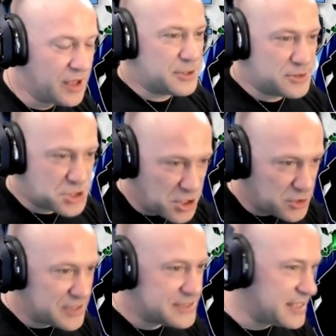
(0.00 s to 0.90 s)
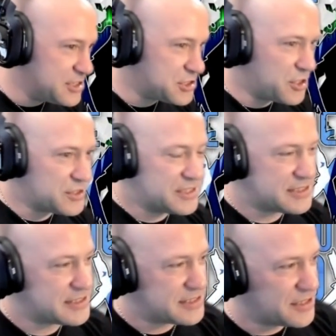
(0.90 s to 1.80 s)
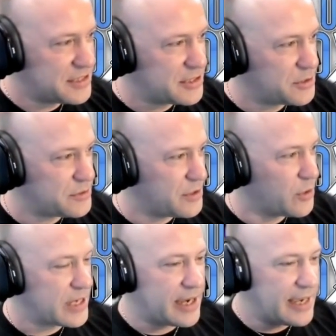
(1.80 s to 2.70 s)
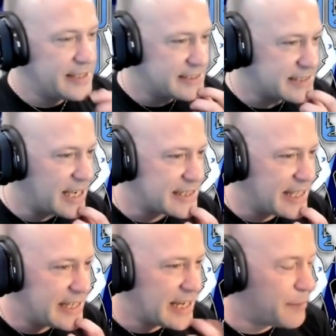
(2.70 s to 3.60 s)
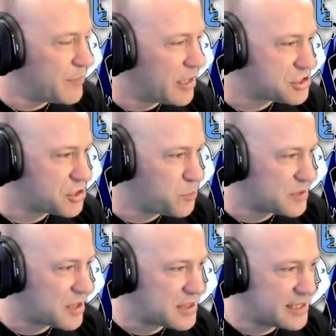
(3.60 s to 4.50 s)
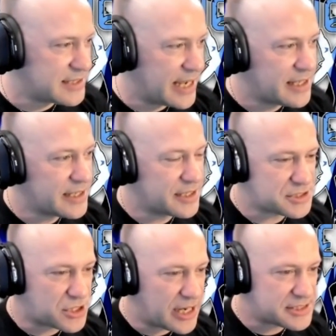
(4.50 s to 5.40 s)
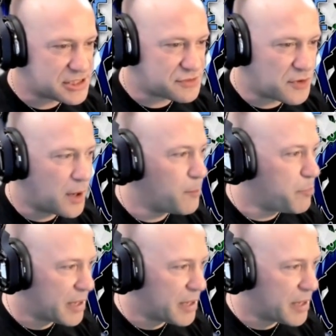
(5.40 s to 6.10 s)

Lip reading: Dude's shirtless, he's shirtless, okay, and he's got that, I'm not sure what the thing dangling on his crotch is from,